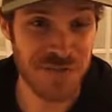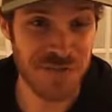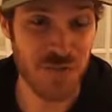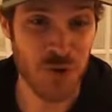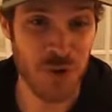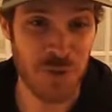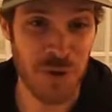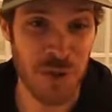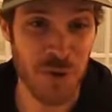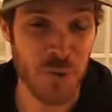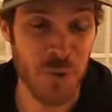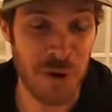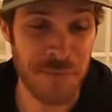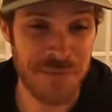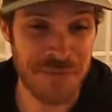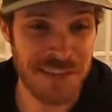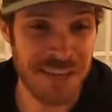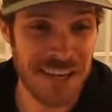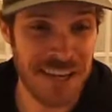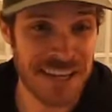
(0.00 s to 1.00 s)
form on the
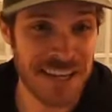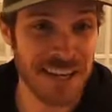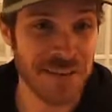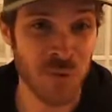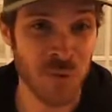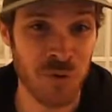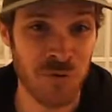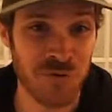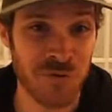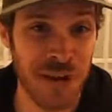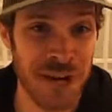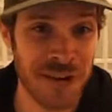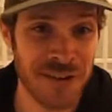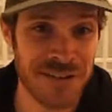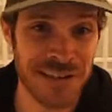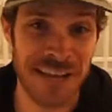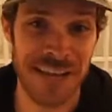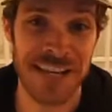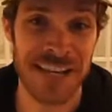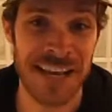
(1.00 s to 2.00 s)
website at
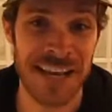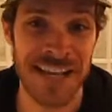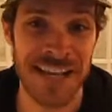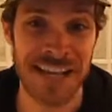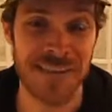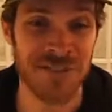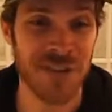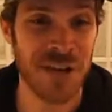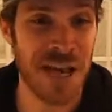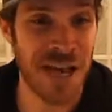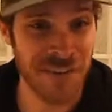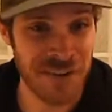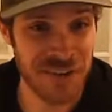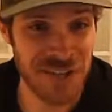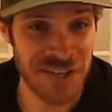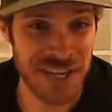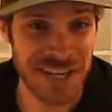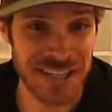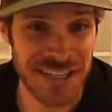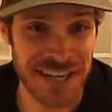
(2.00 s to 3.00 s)
rootfire.net. If you haven't
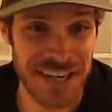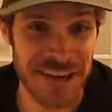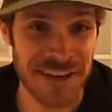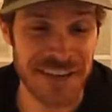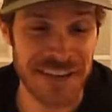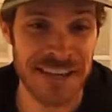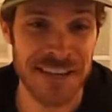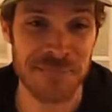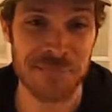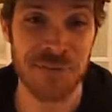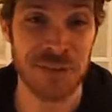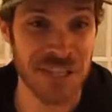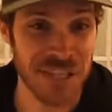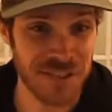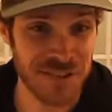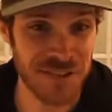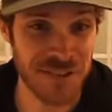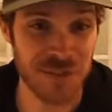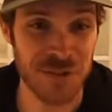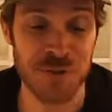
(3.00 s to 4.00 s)
checked it out yet,
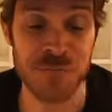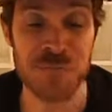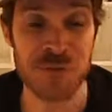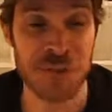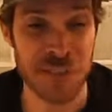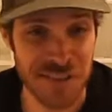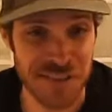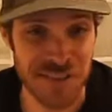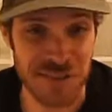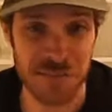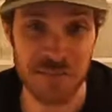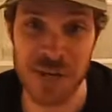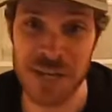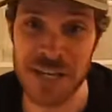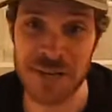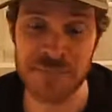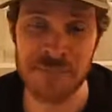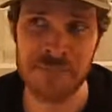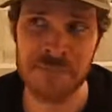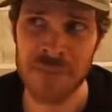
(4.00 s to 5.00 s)
please do. Please
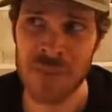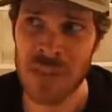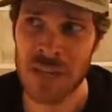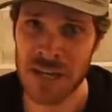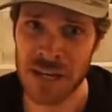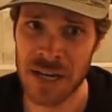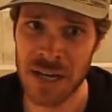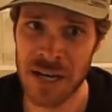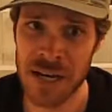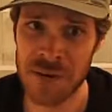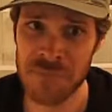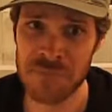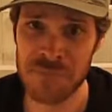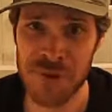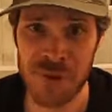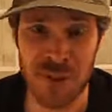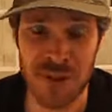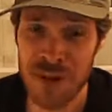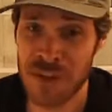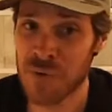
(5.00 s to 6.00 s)
submit.
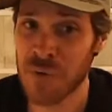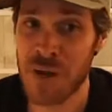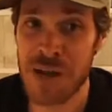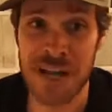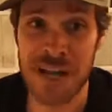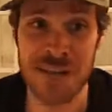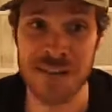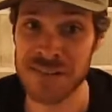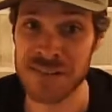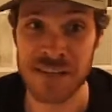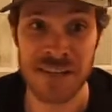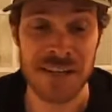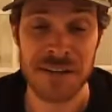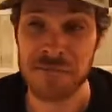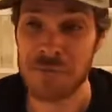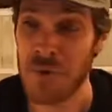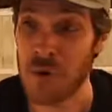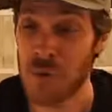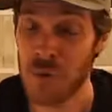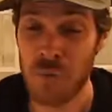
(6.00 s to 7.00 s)
But the other way is,
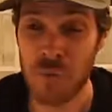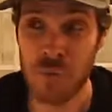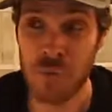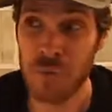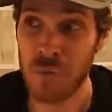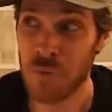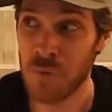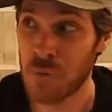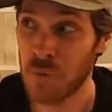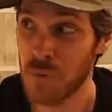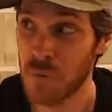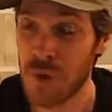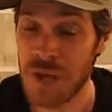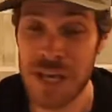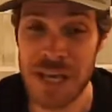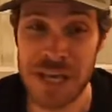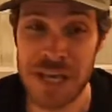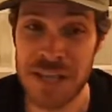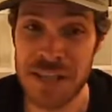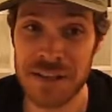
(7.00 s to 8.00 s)

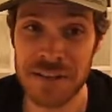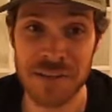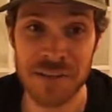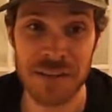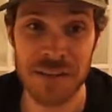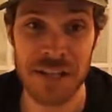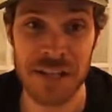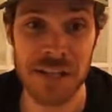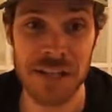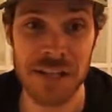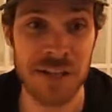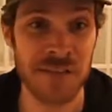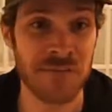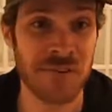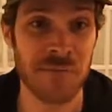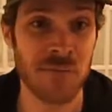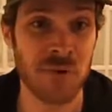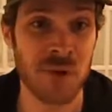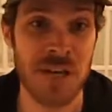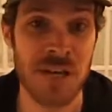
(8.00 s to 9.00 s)
we live and
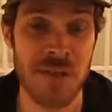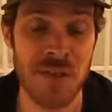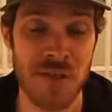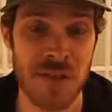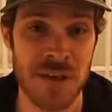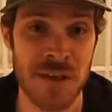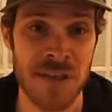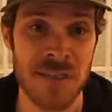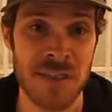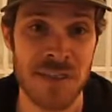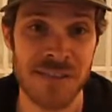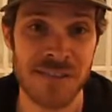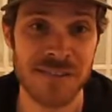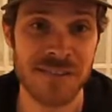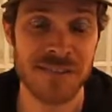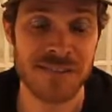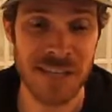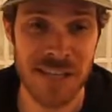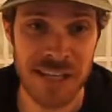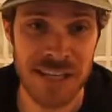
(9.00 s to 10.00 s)
breathe in this
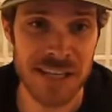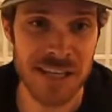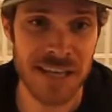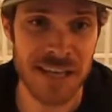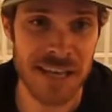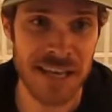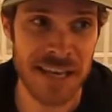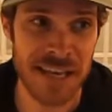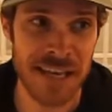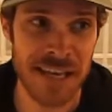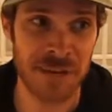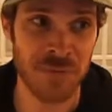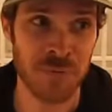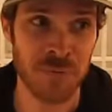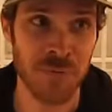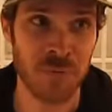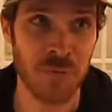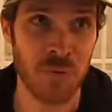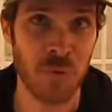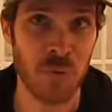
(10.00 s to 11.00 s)
scene,
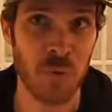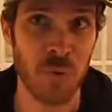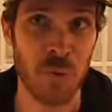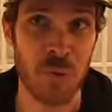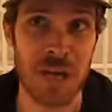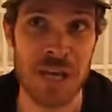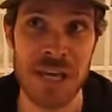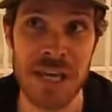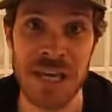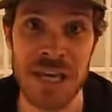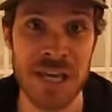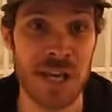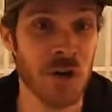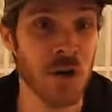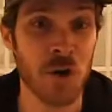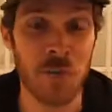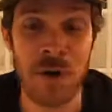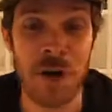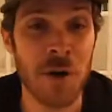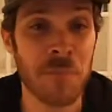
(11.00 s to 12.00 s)
and we
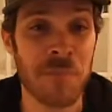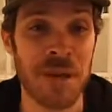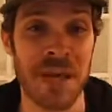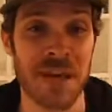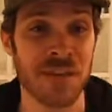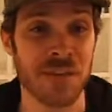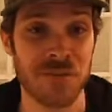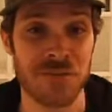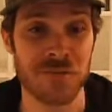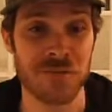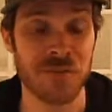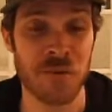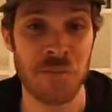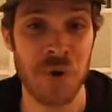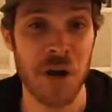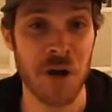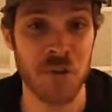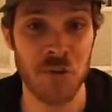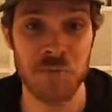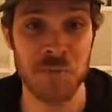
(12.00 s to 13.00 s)
hear about bands from
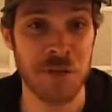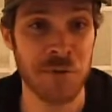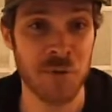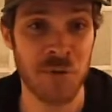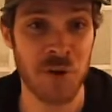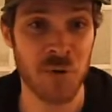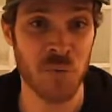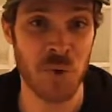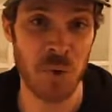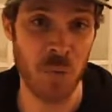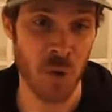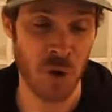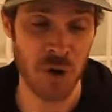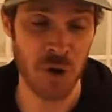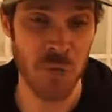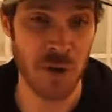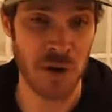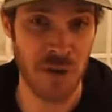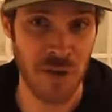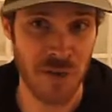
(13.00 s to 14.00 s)
other people that we
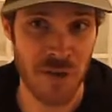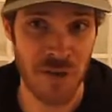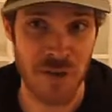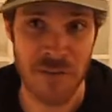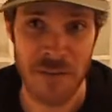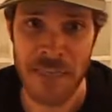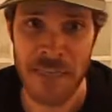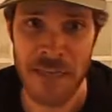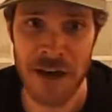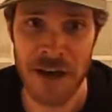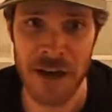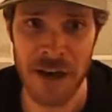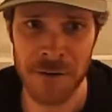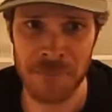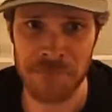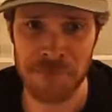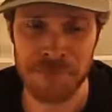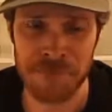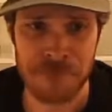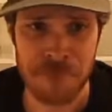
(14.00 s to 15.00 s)
work with.
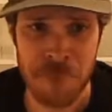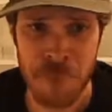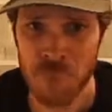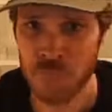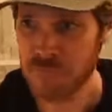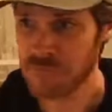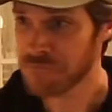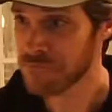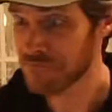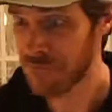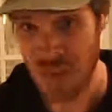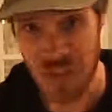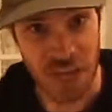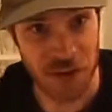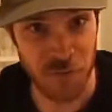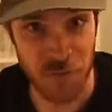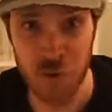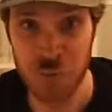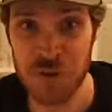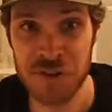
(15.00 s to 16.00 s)

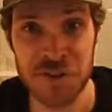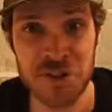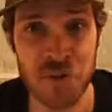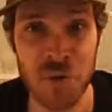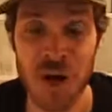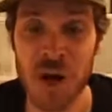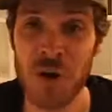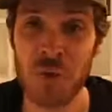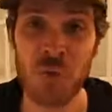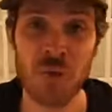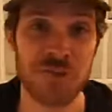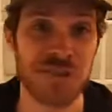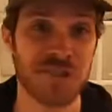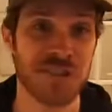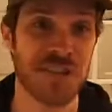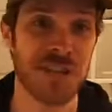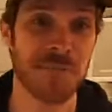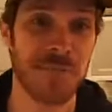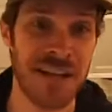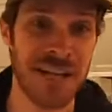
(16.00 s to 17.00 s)
Every once in a while, we'll
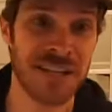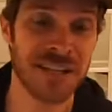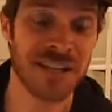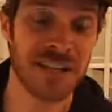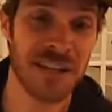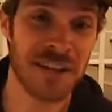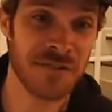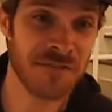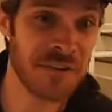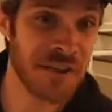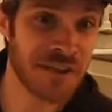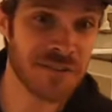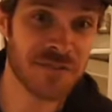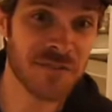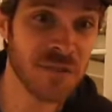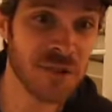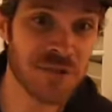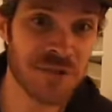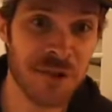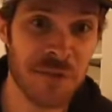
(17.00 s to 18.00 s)
see a band at a
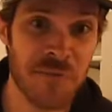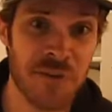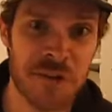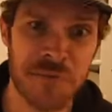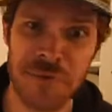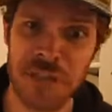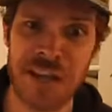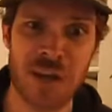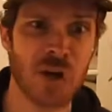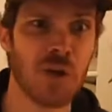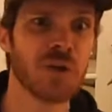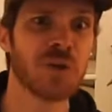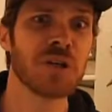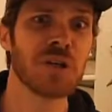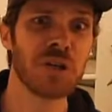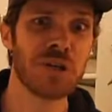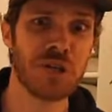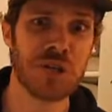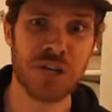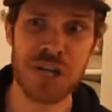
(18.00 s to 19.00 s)
festival or something and be like,
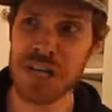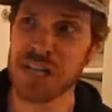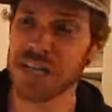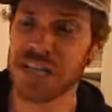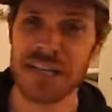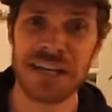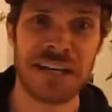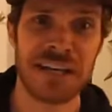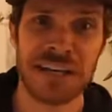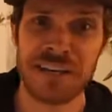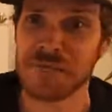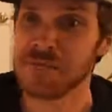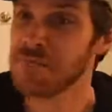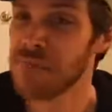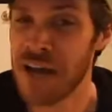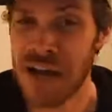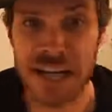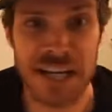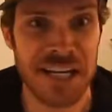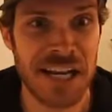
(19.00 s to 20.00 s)
holy shit,
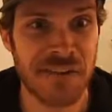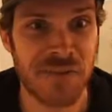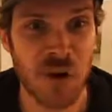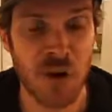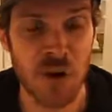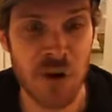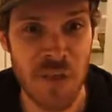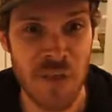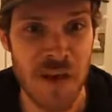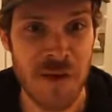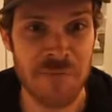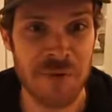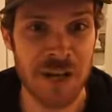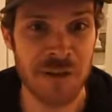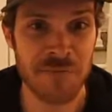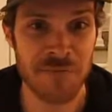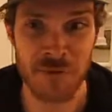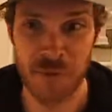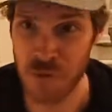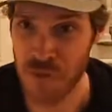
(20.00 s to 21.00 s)
I'd never heard of that
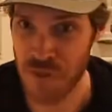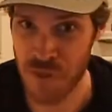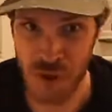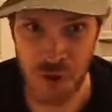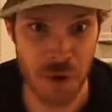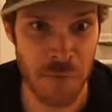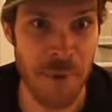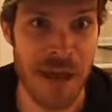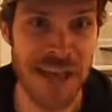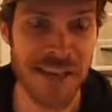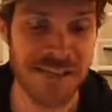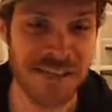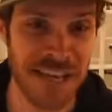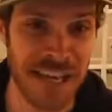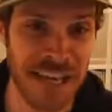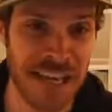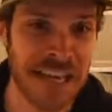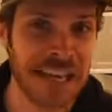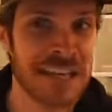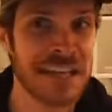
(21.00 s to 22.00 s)
band before. They're
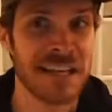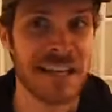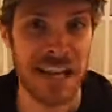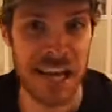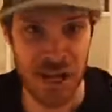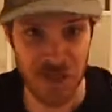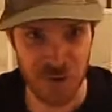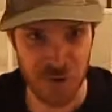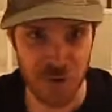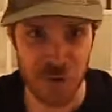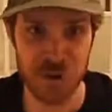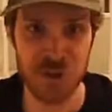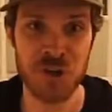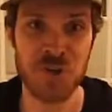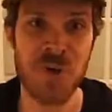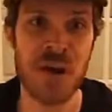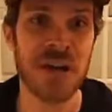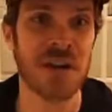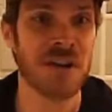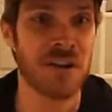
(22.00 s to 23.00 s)
amazing. Now they're on
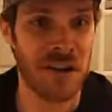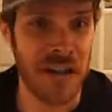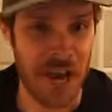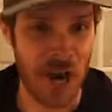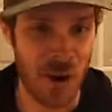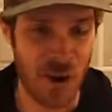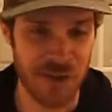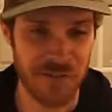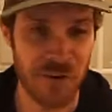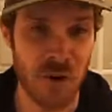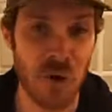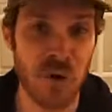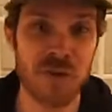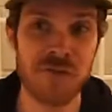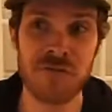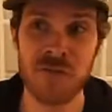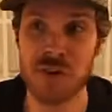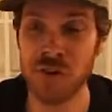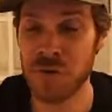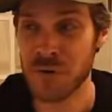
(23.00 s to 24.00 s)
your radar. Now I've heard
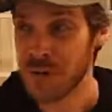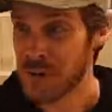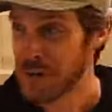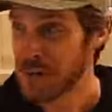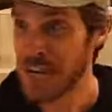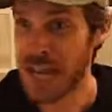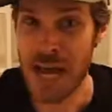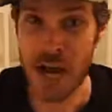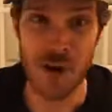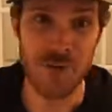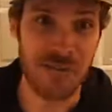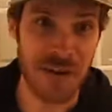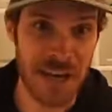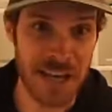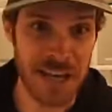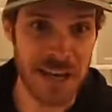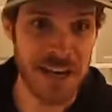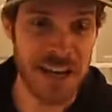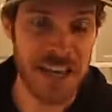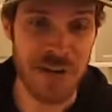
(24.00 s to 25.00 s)
of you. Now if I
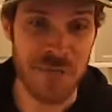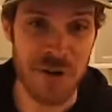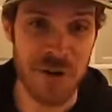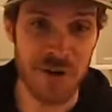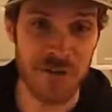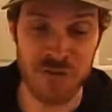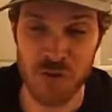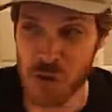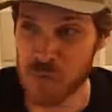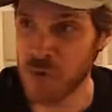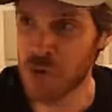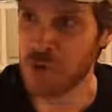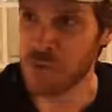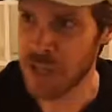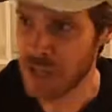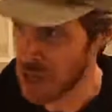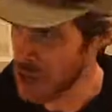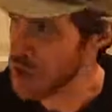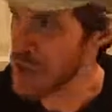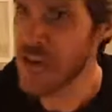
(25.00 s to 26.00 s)
get an email from you, I'll be
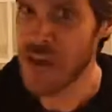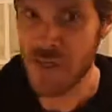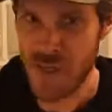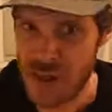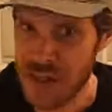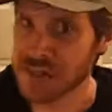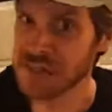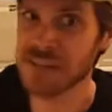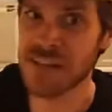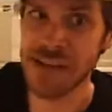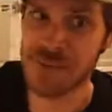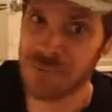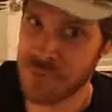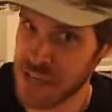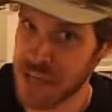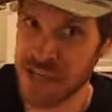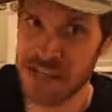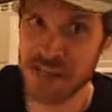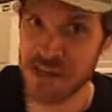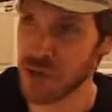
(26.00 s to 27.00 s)
like, oh yeah, that's that
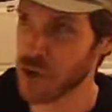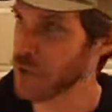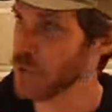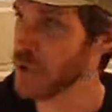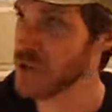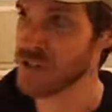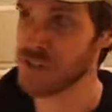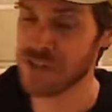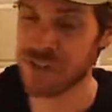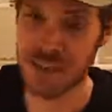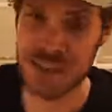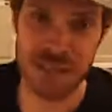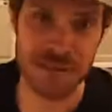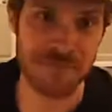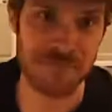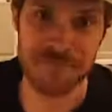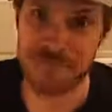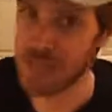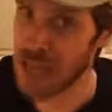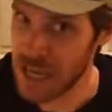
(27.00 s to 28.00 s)
band that crushed it
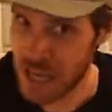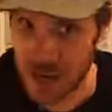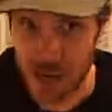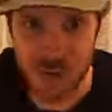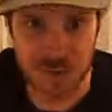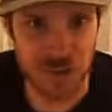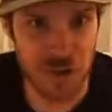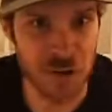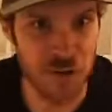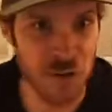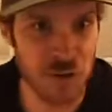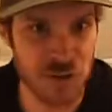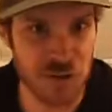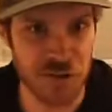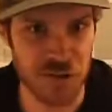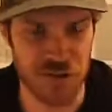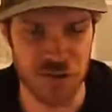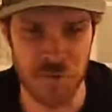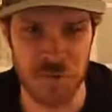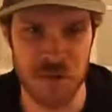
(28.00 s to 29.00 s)
at Arizona Roots
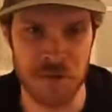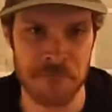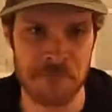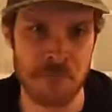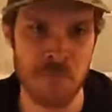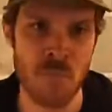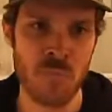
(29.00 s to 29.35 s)
or something.